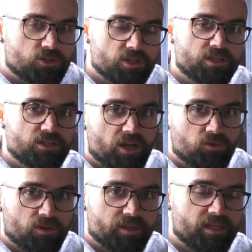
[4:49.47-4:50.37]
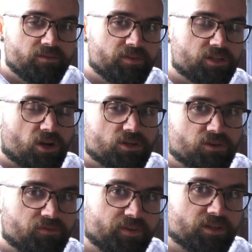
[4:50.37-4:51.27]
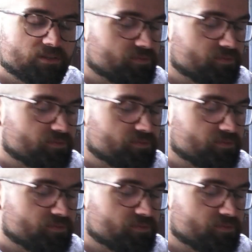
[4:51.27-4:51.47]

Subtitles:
Just in general, the EV charger feels